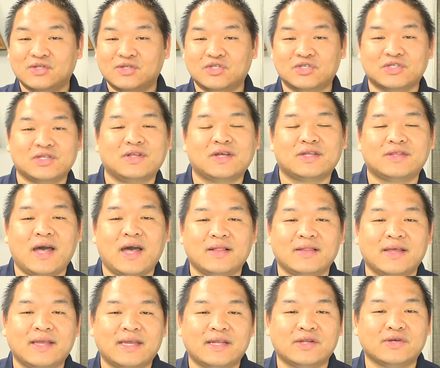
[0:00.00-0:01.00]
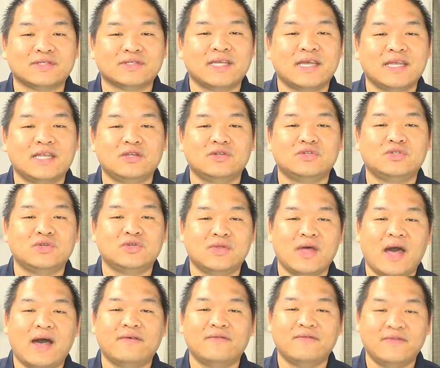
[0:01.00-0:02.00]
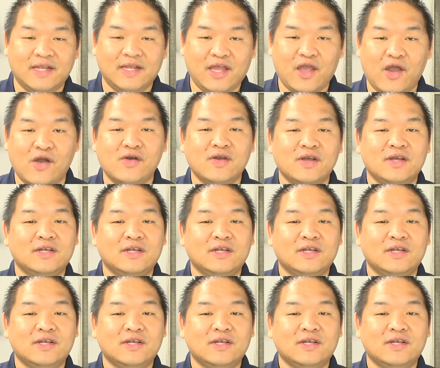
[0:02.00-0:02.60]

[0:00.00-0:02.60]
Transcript: So just click that link and it'll take you to that video.